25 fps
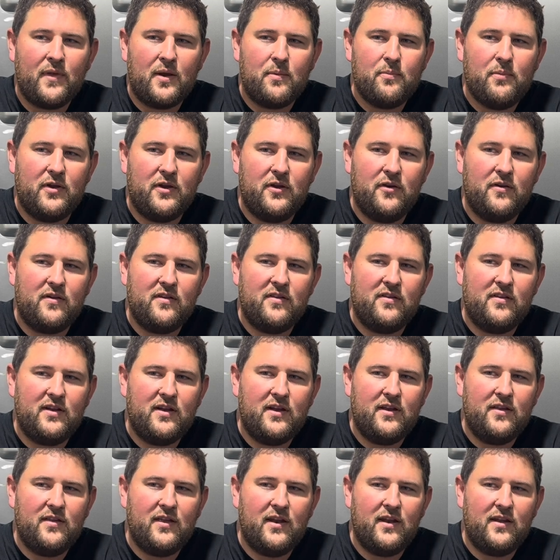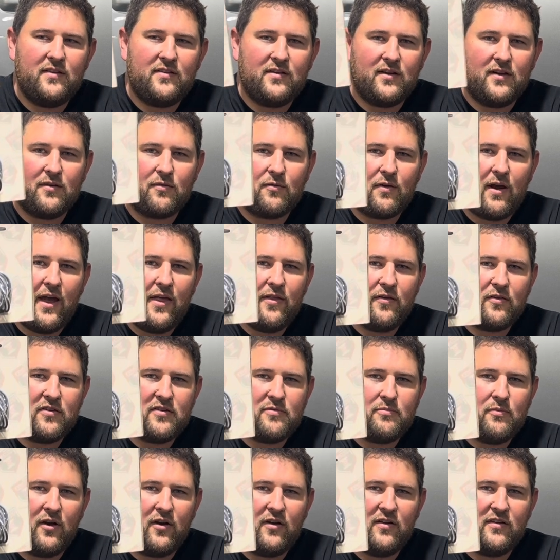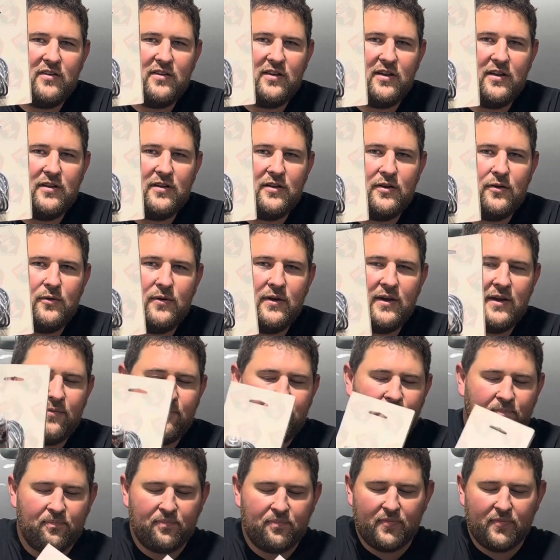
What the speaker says: but you can see that it's a rather small solenoid.